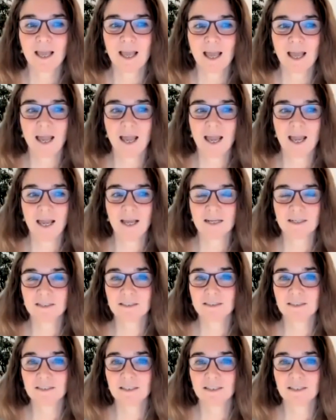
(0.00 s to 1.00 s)

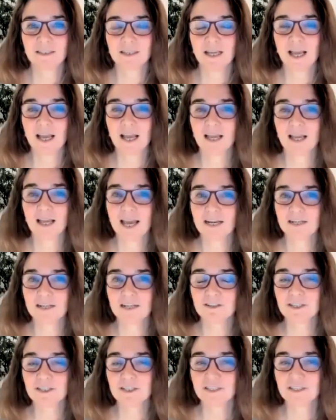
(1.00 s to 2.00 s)
And again,
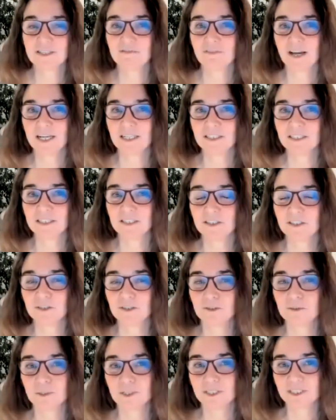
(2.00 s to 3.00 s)
just inviting
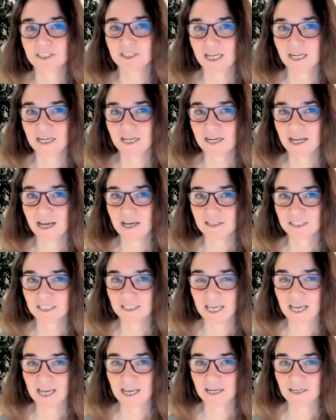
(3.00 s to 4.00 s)
you, we'll send it out
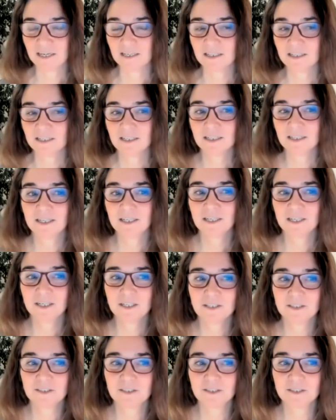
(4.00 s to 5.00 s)
again
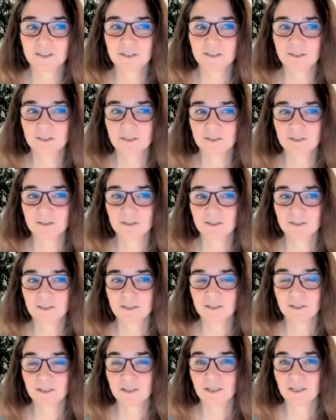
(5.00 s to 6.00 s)
to
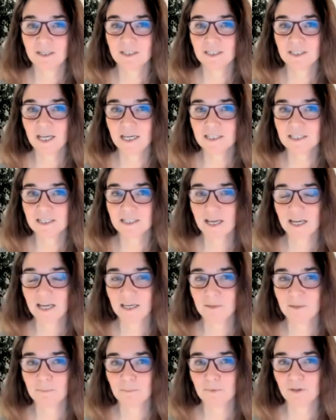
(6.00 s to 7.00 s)
take
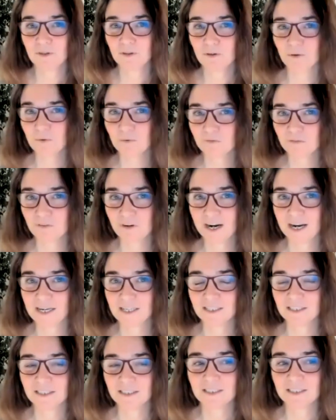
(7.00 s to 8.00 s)
time with your
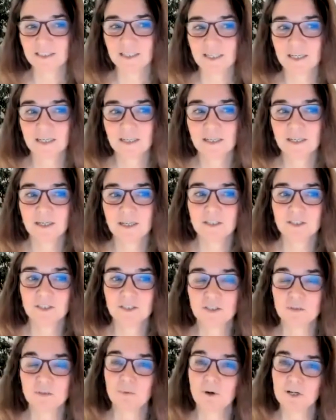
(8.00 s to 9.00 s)
friends
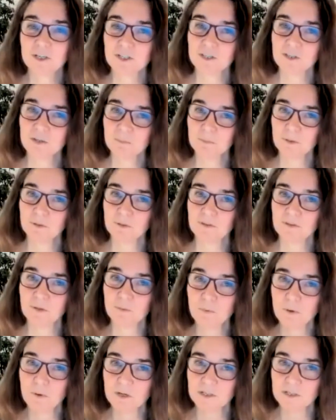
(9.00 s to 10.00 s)
to watch the movie
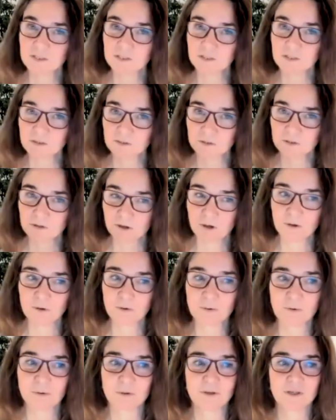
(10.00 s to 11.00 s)
Once You
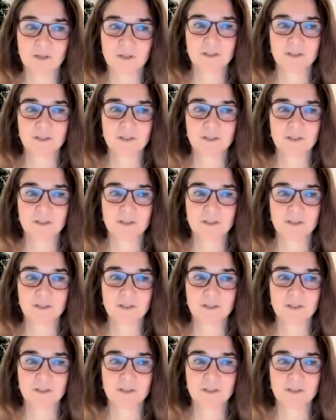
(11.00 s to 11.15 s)
Know.